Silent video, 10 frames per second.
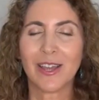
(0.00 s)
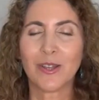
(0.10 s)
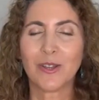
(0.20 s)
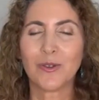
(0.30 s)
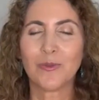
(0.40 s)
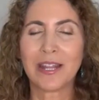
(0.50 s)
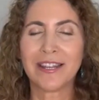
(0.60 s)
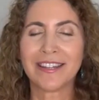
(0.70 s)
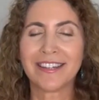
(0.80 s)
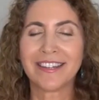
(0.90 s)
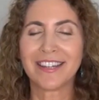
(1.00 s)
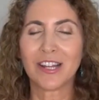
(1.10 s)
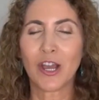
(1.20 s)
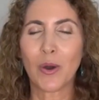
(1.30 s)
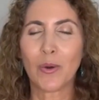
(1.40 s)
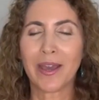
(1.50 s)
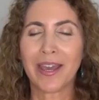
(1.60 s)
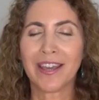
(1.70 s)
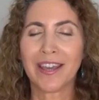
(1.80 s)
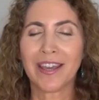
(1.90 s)
and you witness it
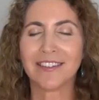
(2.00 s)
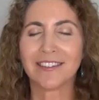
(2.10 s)
going.